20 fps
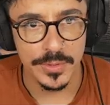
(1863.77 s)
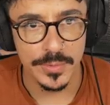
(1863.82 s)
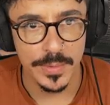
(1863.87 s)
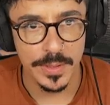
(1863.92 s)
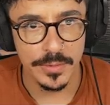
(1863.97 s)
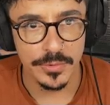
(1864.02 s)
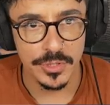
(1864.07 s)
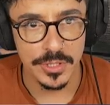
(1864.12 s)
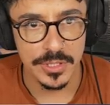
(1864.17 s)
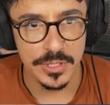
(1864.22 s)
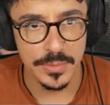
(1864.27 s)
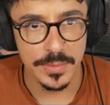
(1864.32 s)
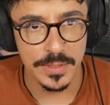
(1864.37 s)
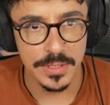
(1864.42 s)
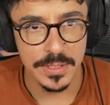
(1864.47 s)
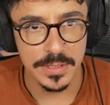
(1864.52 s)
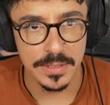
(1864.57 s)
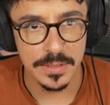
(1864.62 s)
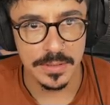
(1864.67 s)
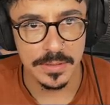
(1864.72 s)
as well, just so it
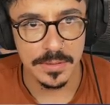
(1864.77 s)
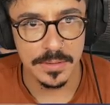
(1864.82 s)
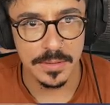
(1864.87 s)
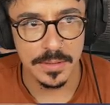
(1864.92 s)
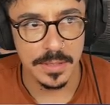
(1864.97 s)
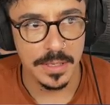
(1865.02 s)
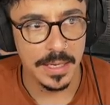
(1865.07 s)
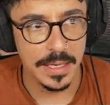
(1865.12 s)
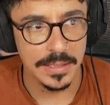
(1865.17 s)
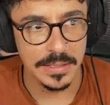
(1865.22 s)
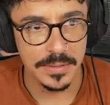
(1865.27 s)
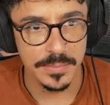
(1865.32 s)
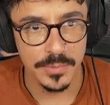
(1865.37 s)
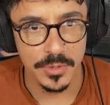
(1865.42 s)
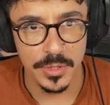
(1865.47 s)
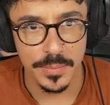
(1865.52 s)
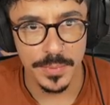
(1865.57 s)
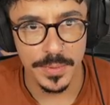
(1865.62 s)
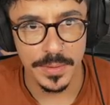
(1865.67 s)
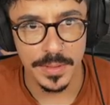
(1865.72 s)
doesn't... And I'm
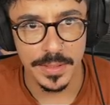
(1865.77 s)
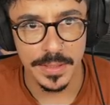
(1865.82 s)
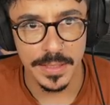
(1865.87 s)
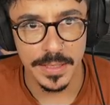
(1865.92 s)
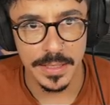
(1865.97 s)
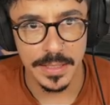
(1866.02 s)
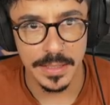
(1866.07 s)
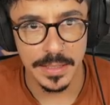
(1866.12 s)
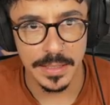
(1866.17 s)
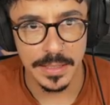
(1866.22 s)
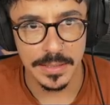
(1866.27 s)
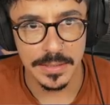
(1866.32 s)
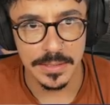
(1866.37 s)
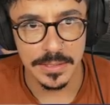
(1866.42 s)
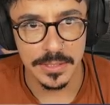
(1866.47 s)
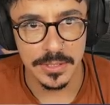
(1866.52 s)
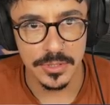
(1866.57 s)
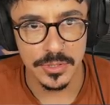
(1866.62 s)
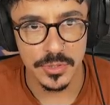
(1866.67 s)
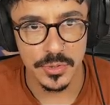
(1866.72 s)
going to pull it in
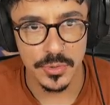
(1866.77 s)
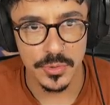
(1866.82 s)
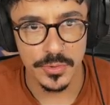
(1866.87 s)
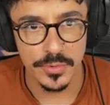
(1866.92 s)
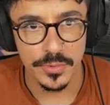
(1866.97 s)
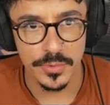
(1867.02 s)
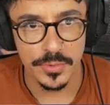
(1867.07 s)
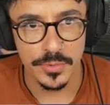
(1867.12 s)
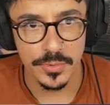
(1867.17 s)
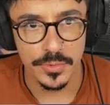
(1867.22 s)
against the door.